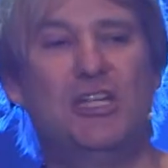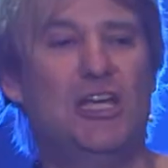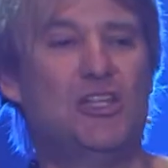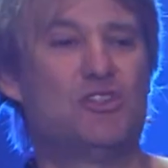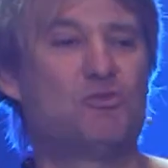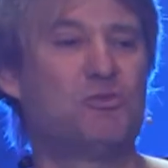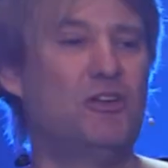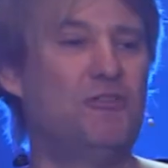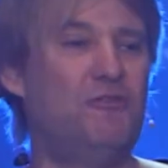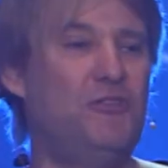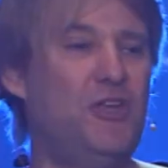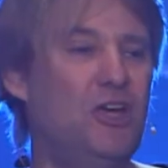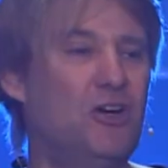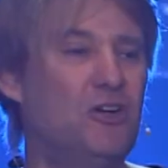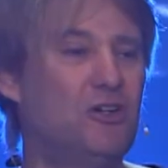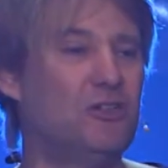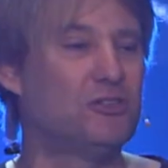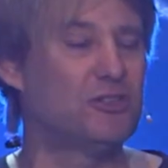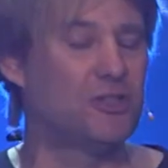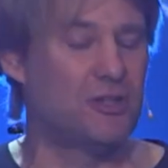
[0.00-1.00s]
is
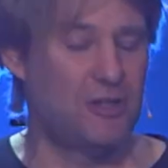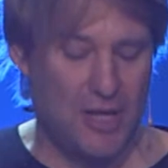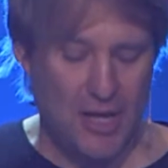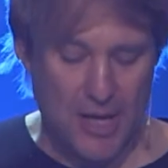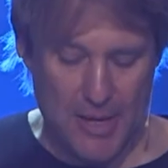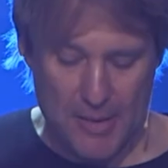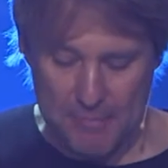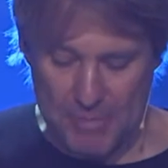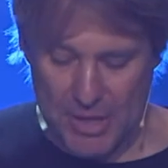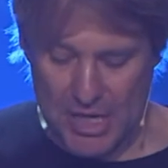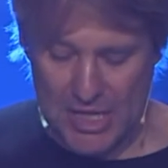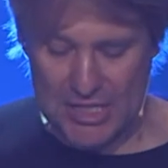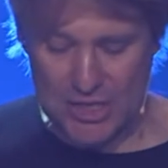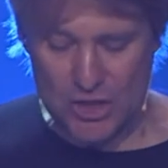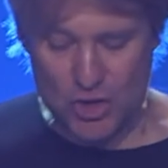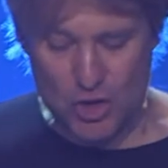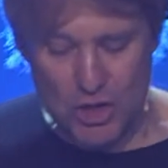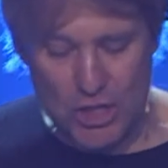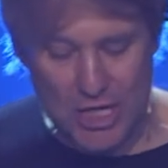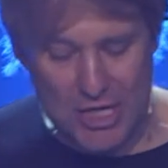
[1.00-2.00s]
revealed because
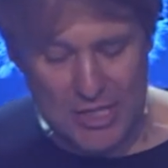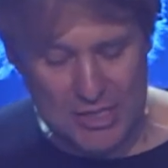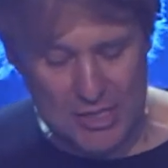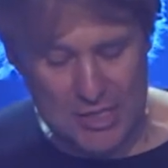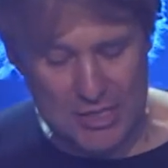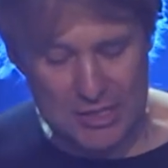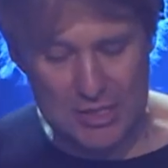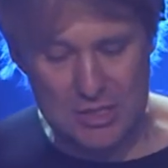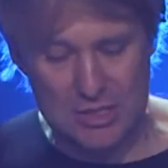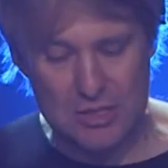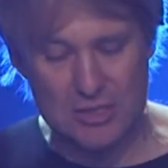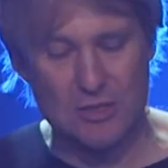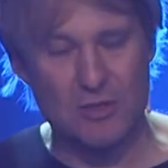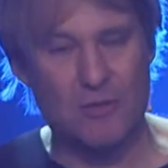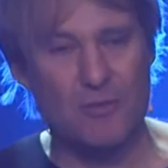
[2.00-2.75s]
Jesus,